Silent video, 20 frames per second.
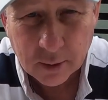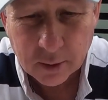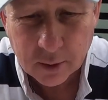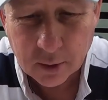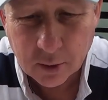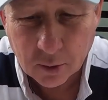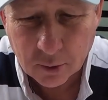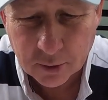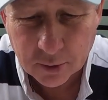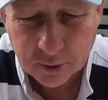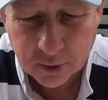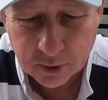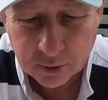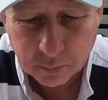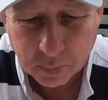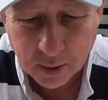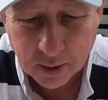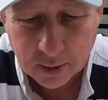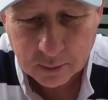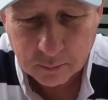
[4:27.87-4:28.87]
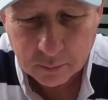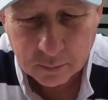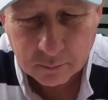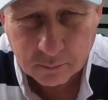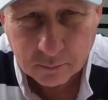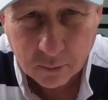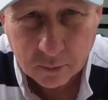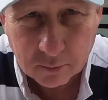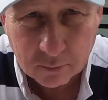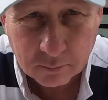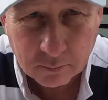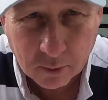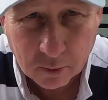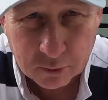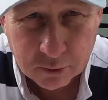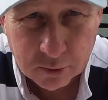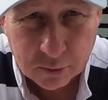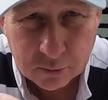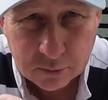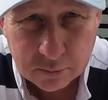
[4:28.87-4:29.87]
you've got the display
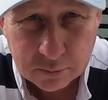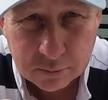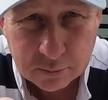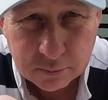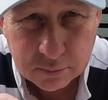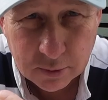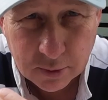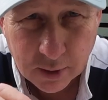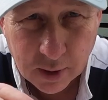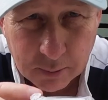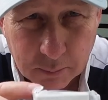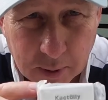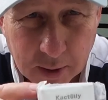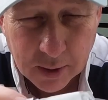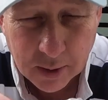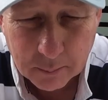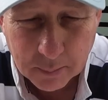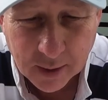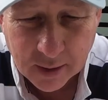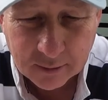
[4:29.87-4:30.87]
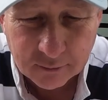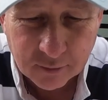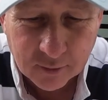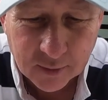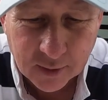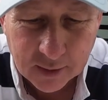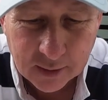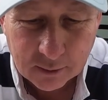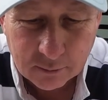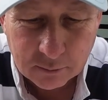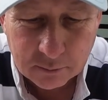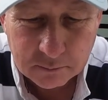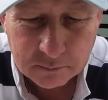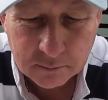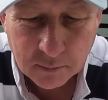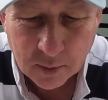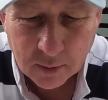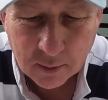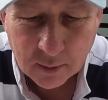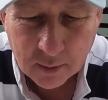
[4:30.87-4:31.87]
module, I'll keep it in the bag for now,
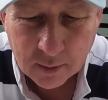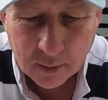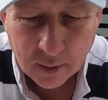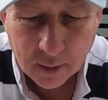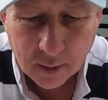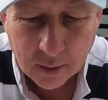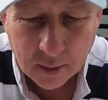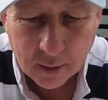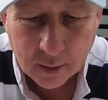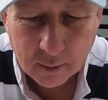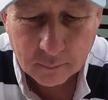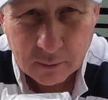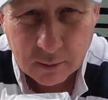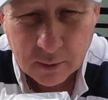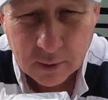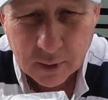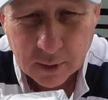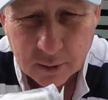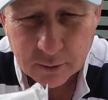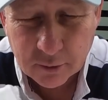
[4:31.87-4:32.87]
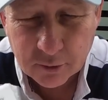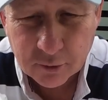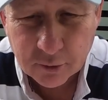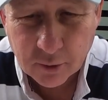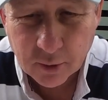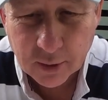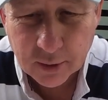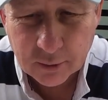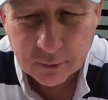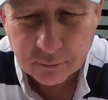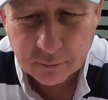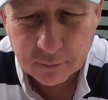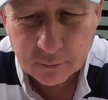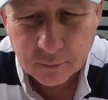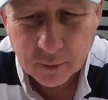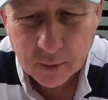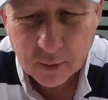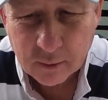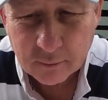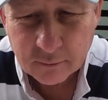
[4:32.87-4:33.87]
and the screen.
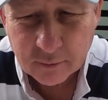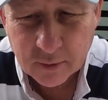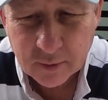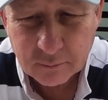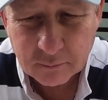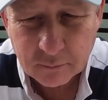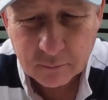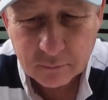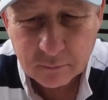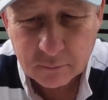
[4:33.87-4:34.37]
But